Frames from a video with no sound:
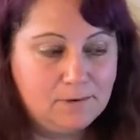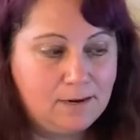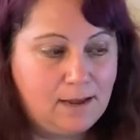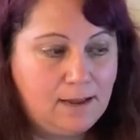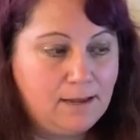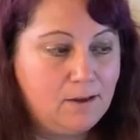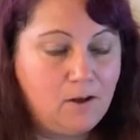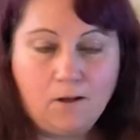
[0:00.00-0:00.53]

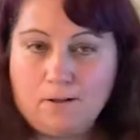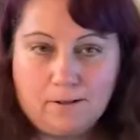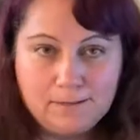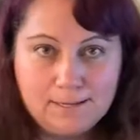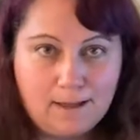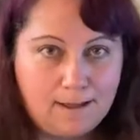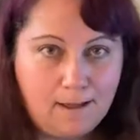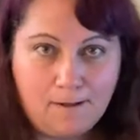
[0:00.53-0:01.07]
I
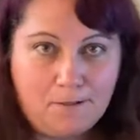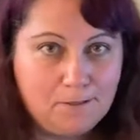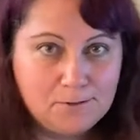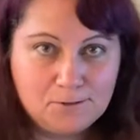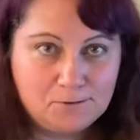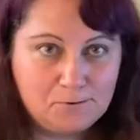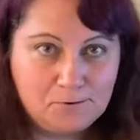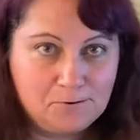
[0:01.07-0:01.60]
called all the
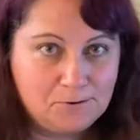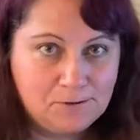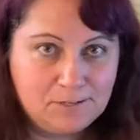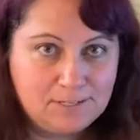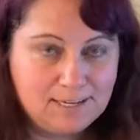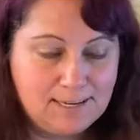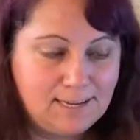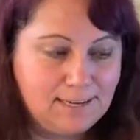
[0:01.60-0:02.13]

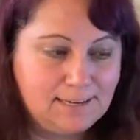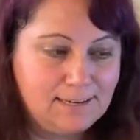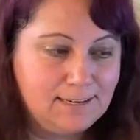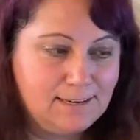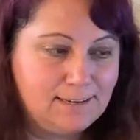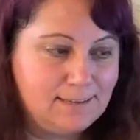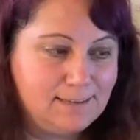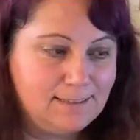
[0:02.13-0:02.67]
schools
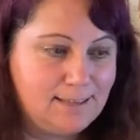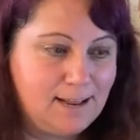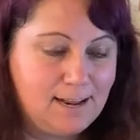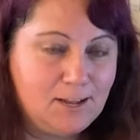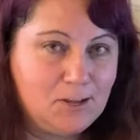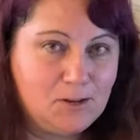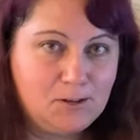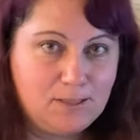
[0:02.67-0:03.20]
and that I
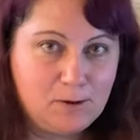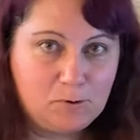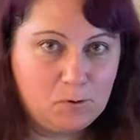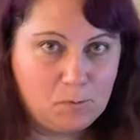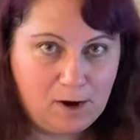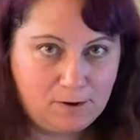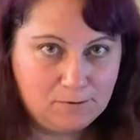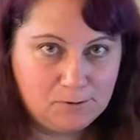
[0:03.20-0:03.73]
could that were
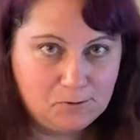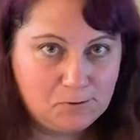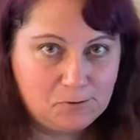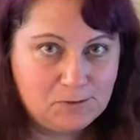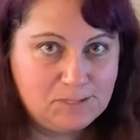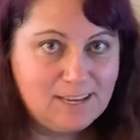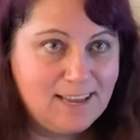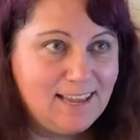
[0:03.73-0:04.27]
private
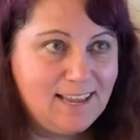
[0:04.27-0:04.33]
schools,